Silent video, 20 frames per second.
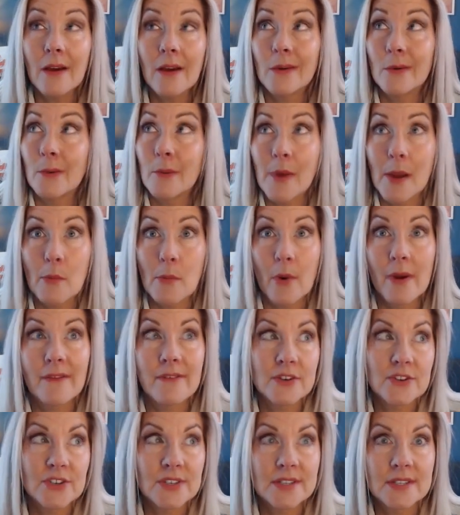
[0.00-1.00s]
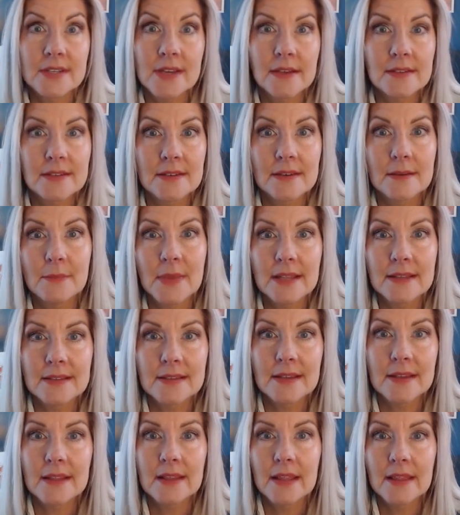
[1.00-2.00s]
oh, well, my boyfriend just texted me and
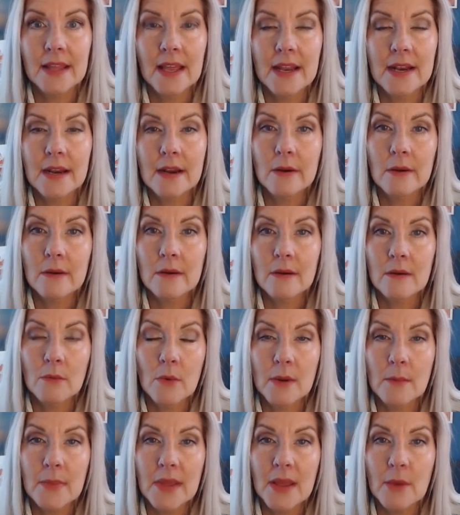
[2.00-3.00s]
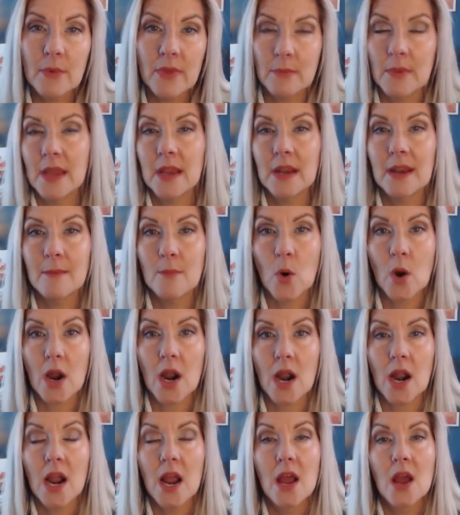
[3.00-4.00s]
said that they didn't want to be with me anymore.